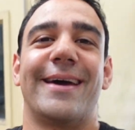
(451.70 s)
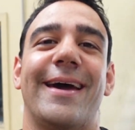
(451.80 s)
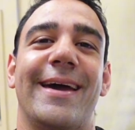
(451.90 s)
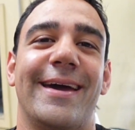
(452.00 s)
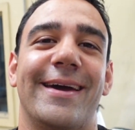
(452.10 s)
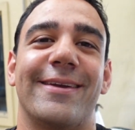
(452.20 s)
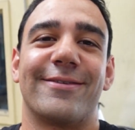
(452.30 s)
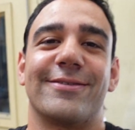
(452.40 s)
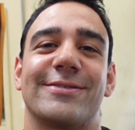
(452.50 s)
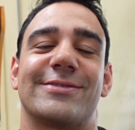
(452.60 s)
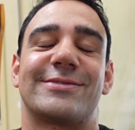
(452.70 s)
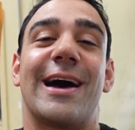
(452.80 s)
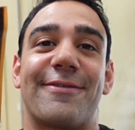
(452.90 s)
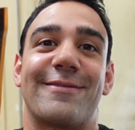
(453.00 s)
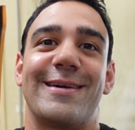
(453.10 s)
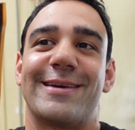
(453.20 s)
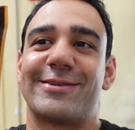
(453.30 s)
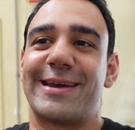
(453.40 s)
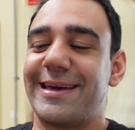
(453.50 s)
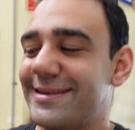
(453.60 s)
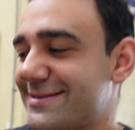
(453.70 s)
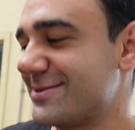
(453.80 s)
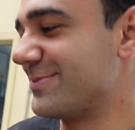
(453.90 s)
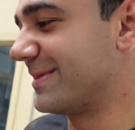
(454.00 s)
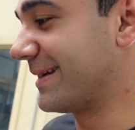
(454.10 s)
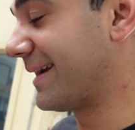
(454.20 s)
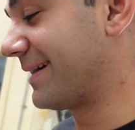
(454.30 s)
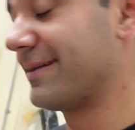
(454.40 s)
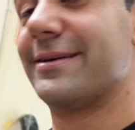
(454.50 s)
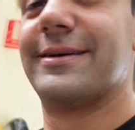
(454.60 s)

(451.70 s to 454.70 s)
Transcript: and stuff around trying to get this stupid thing out.